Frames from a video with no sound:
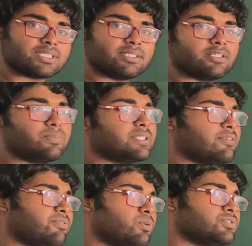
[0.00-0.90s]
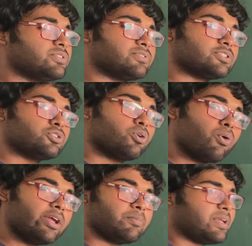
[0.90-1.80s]
center, but a force which was
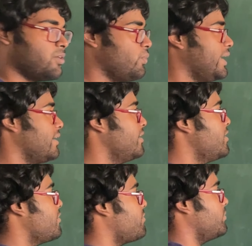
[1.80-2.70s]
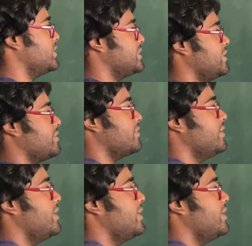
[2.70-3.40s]
throwing me away from the center,